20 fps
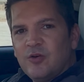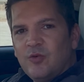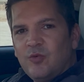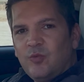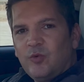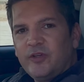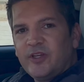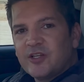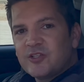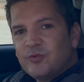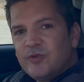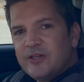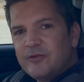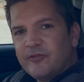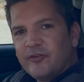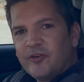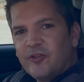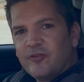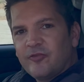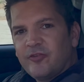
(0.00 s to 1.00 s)
Well, next week we'll
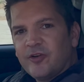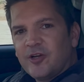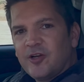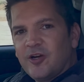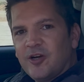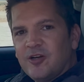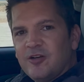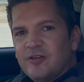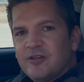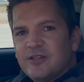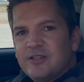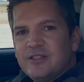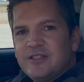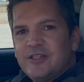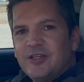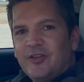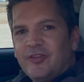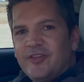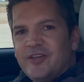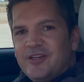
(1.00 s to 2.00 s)
have another fun car.
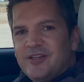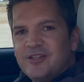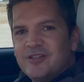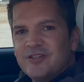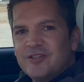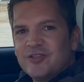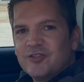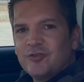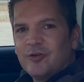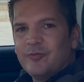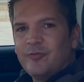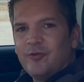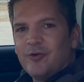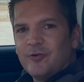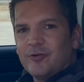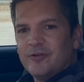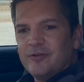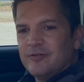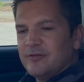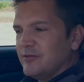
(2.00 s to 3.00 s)
Until then, storm forward.